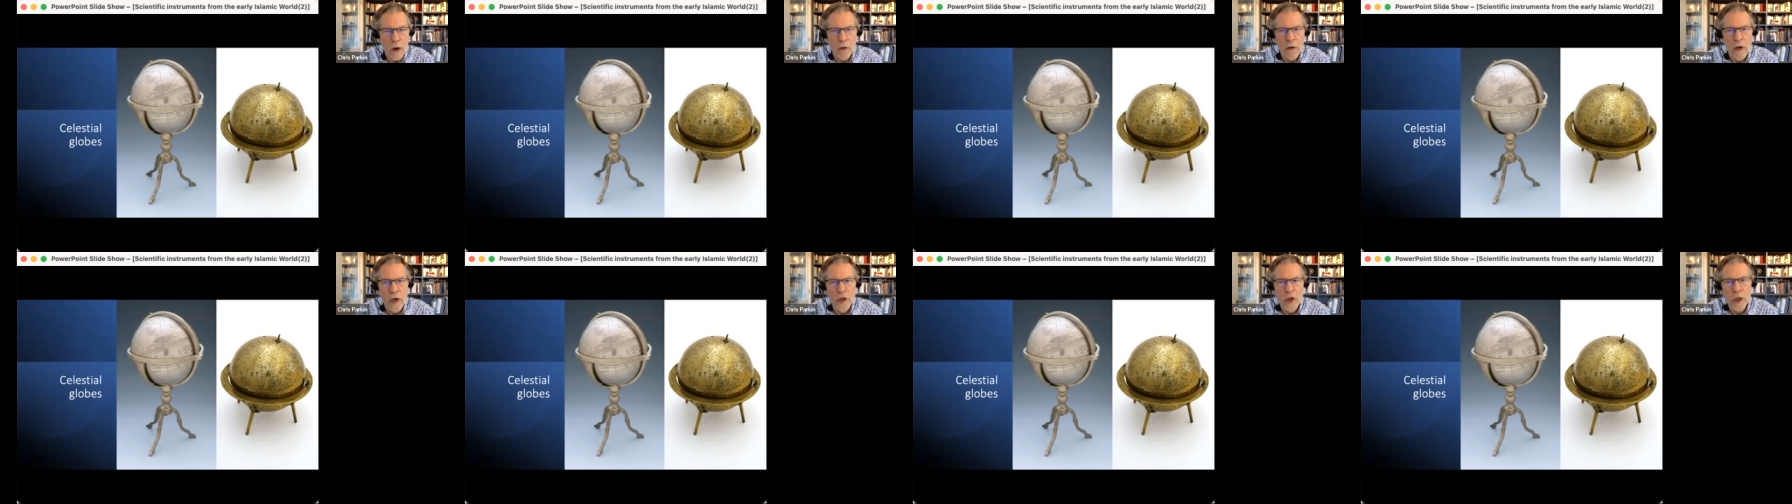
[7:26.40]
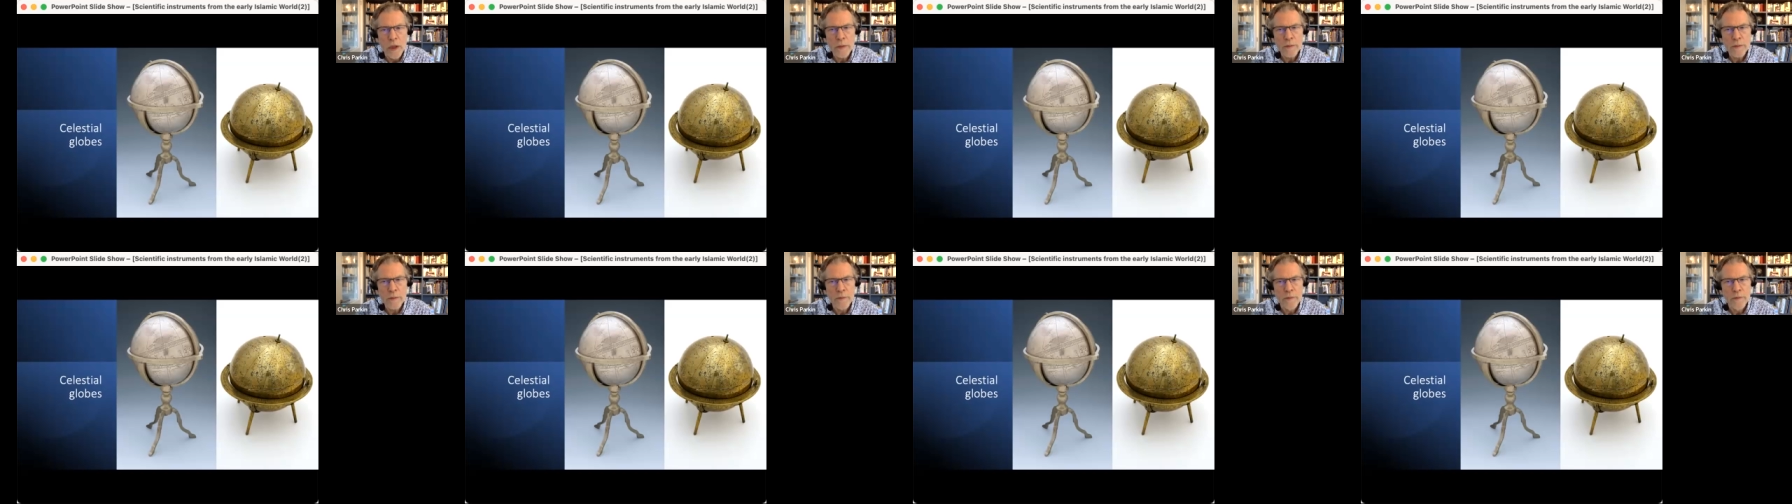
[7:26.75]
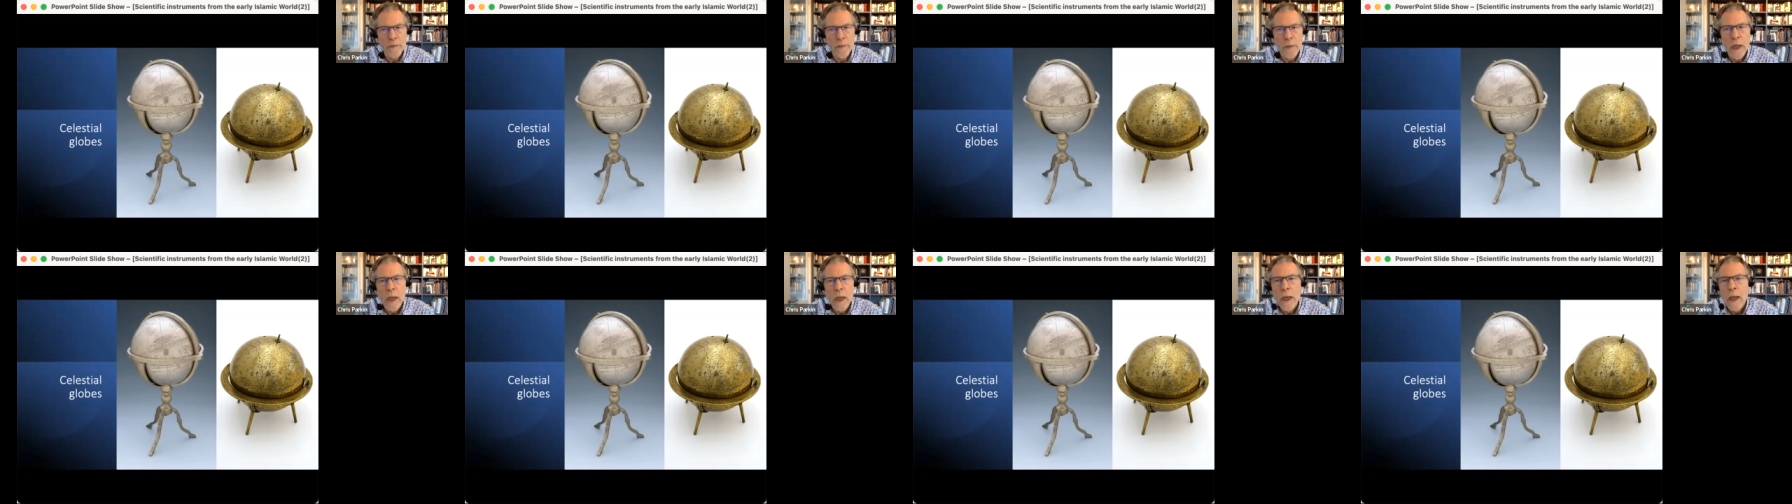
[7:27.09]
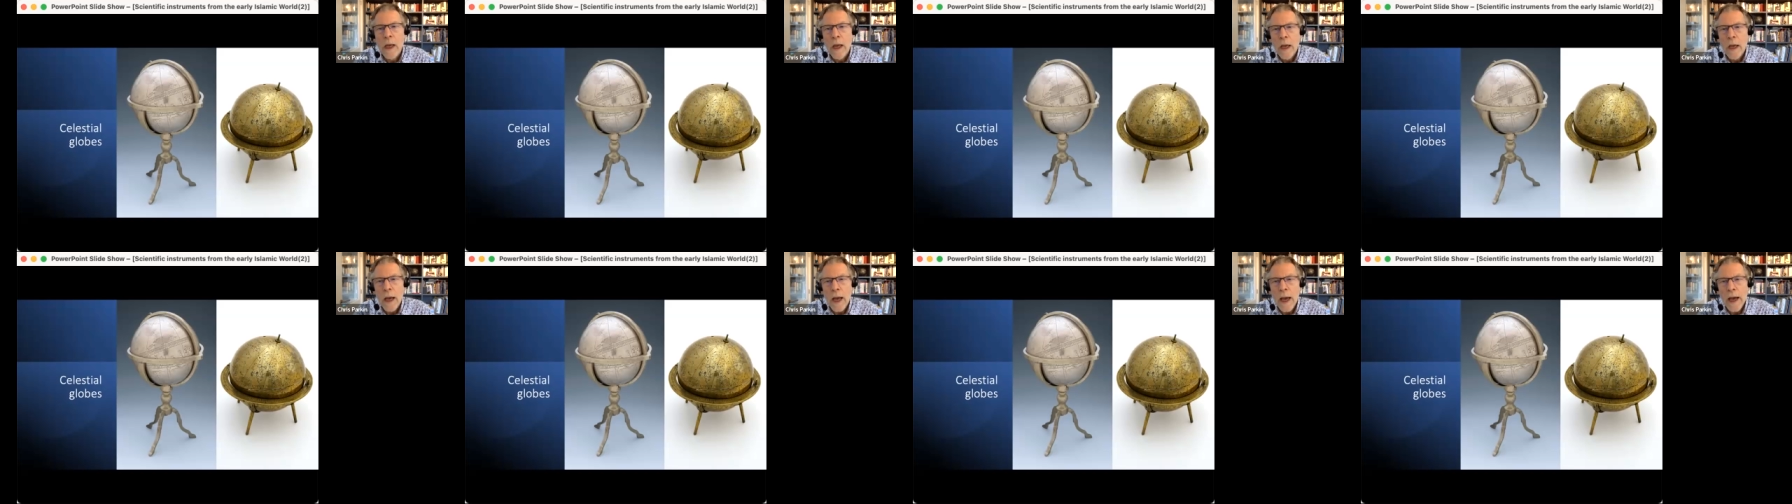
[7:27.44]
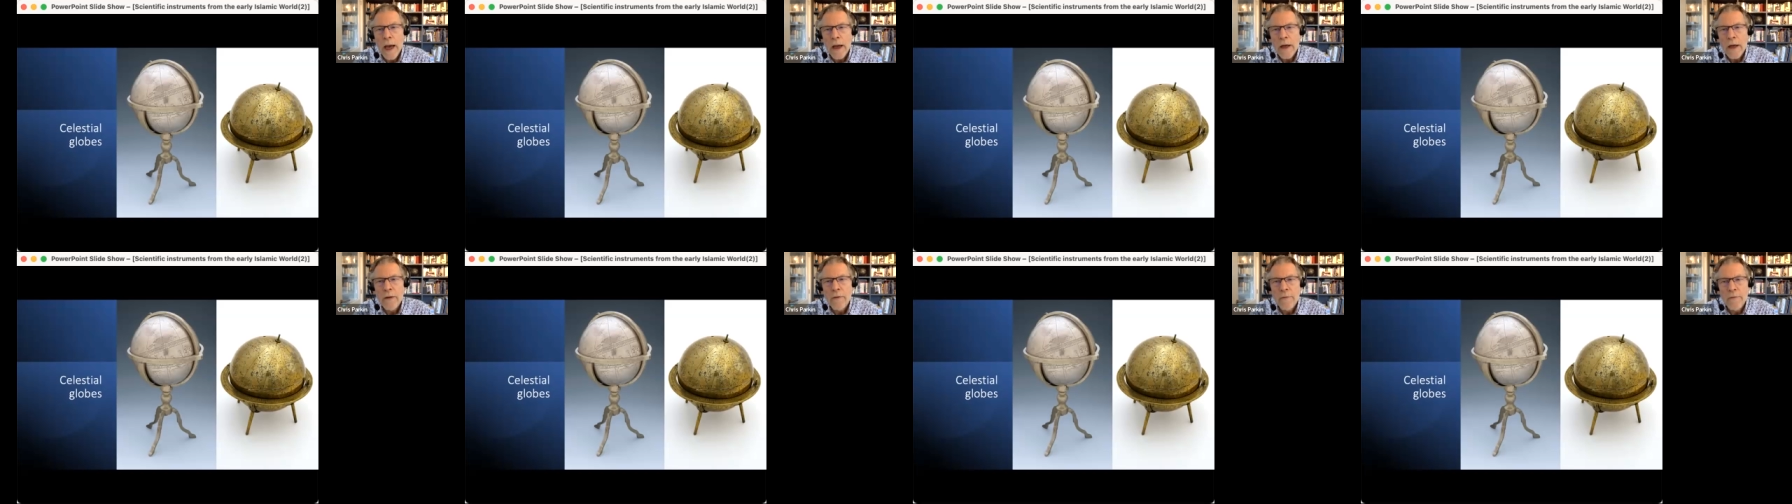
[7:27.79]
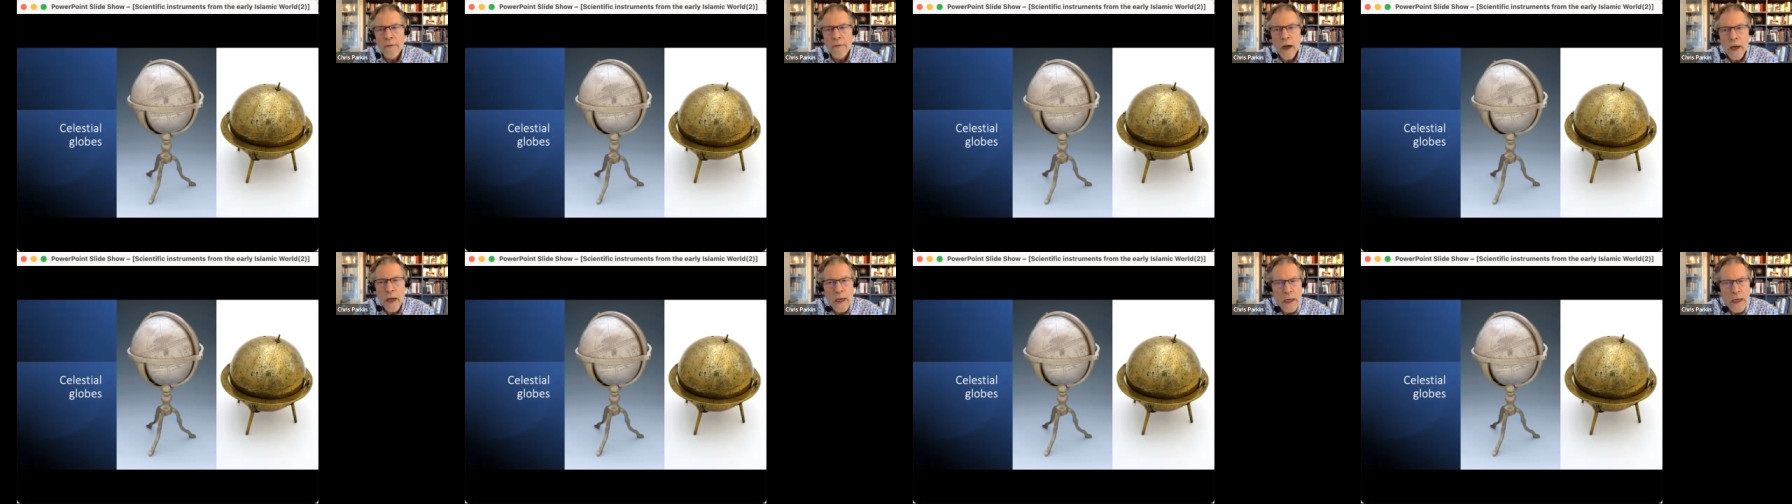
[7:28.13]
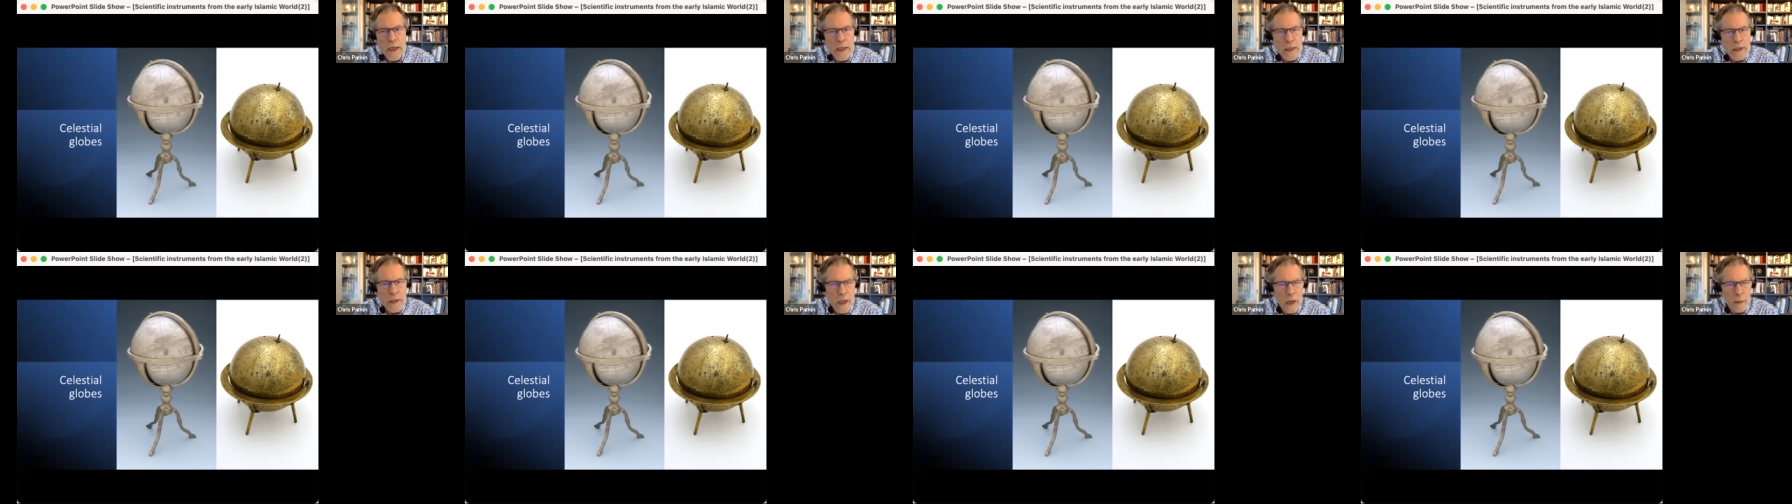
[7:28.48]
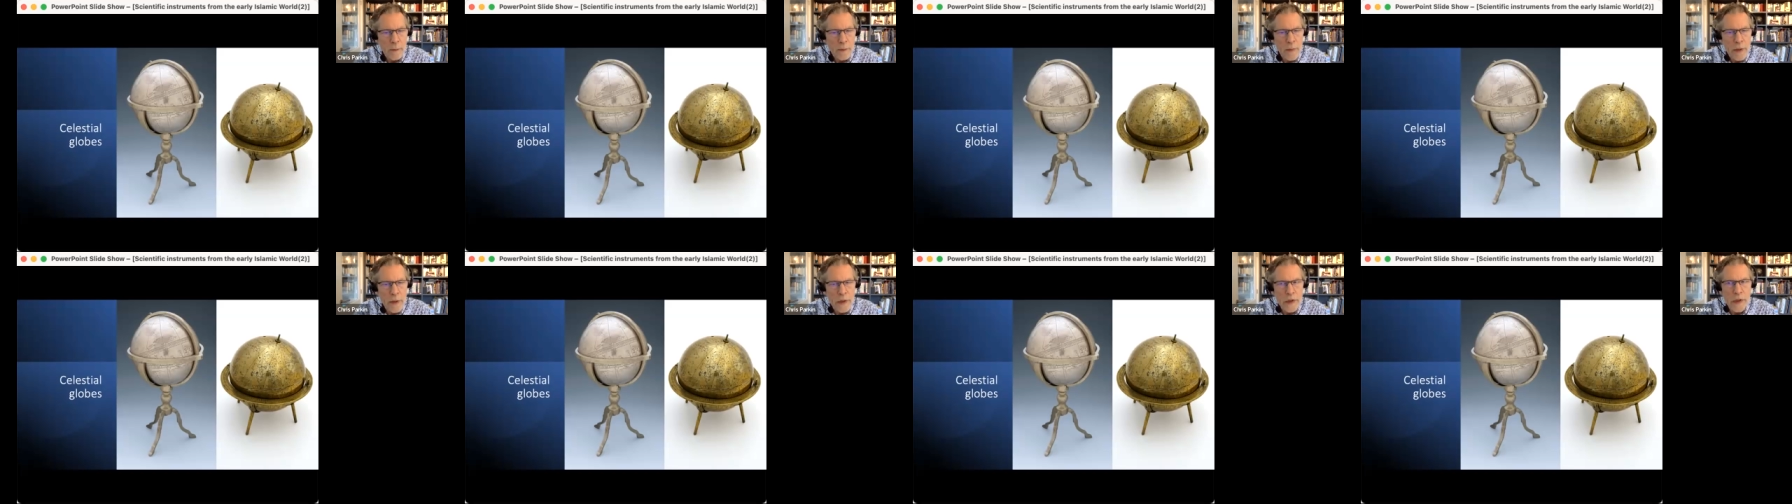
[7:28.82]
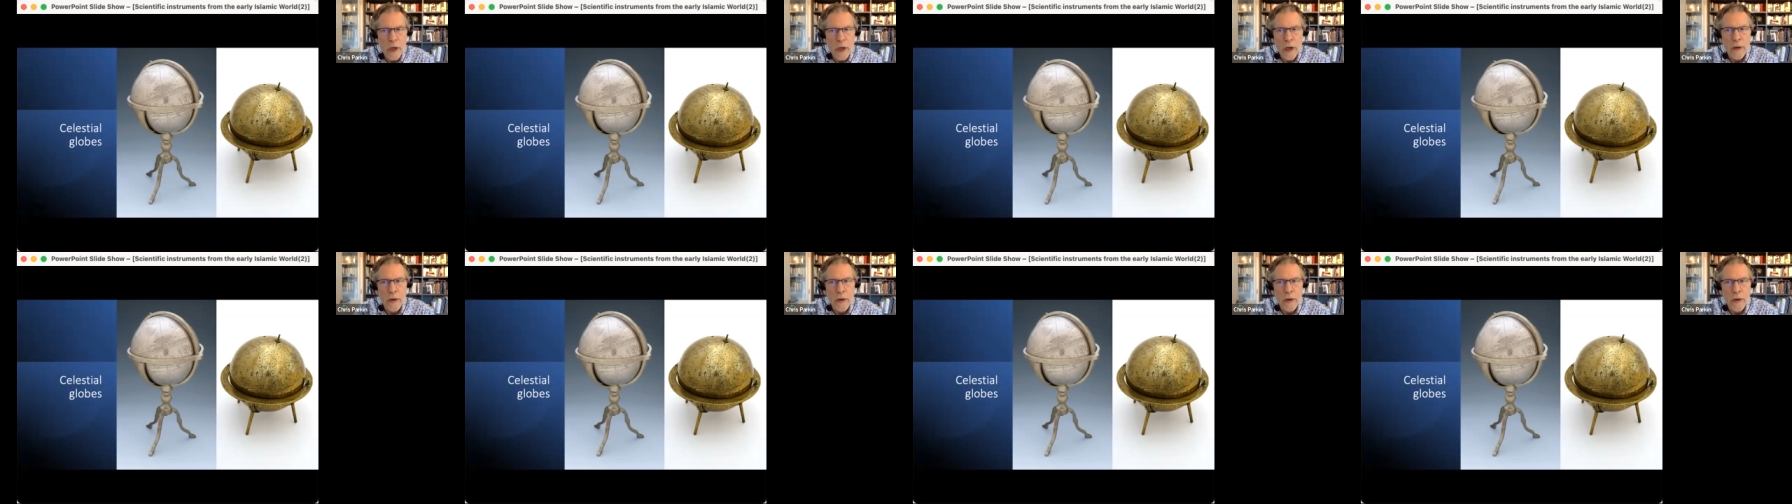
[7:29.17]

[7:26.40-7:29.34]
origin, and fine examples